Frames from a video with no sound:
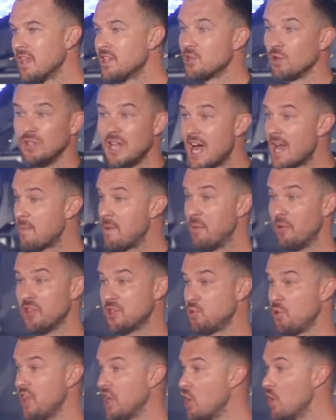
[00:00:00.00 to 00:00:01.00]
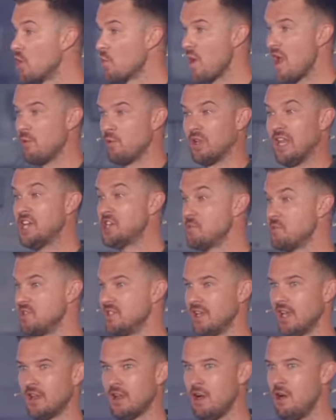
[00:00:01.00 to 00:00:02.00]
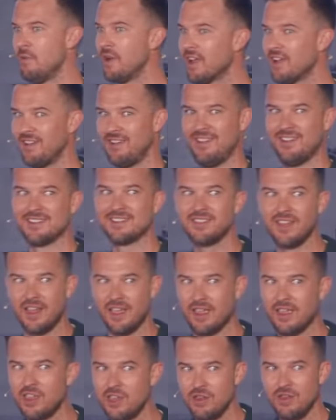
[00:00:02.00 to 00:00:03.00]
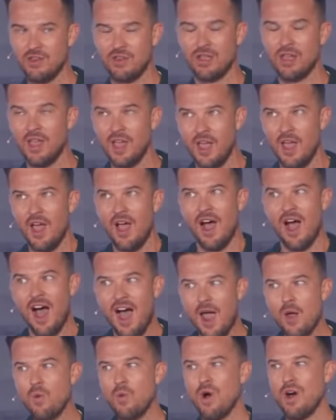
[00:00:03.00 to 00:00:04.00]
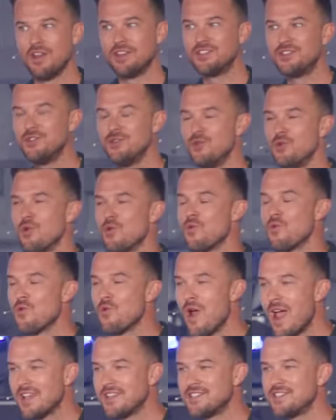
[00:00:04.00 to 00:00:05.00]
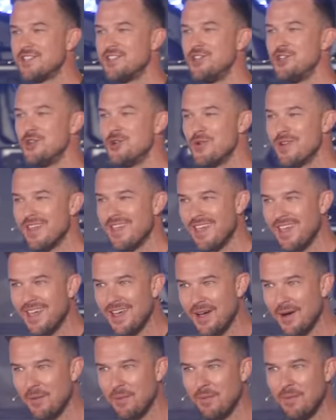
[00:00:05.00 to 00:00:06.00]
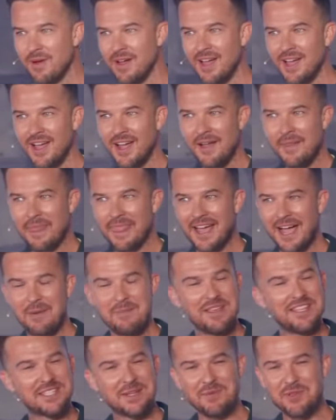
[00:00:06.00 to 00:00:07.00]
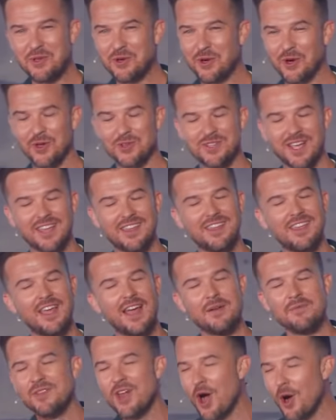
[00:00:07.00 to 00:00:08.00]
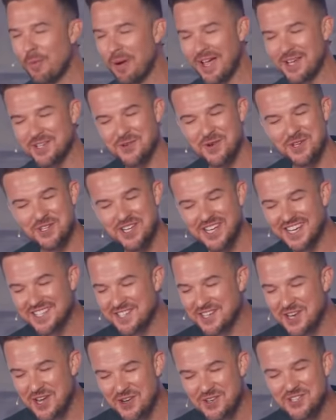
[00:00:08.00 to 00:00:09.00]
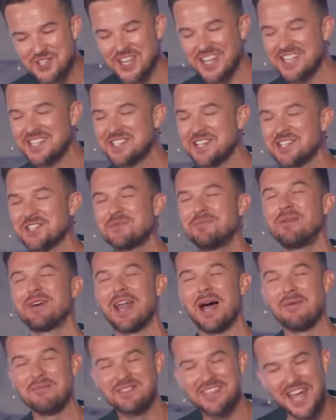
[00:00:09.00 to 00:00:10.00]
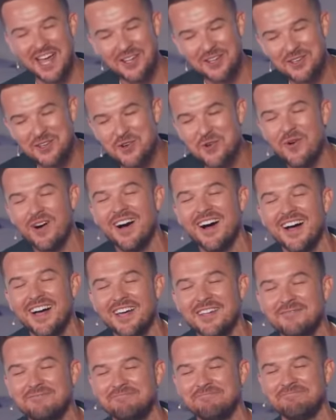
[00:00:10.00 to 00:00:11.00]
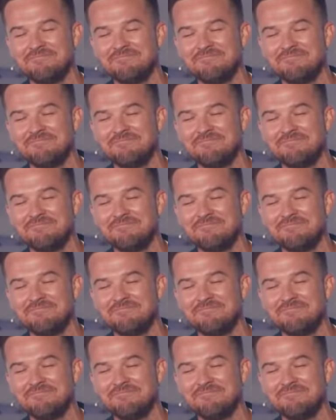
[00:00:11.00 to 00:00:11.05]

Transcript: So a lot of people, this is what they go into relationships. It's like, oh my goodness, like you, I want to rescue him. I meet some of you girls like, no, Pastor Rich, he doesn't know Jesus, but I'm telling you what,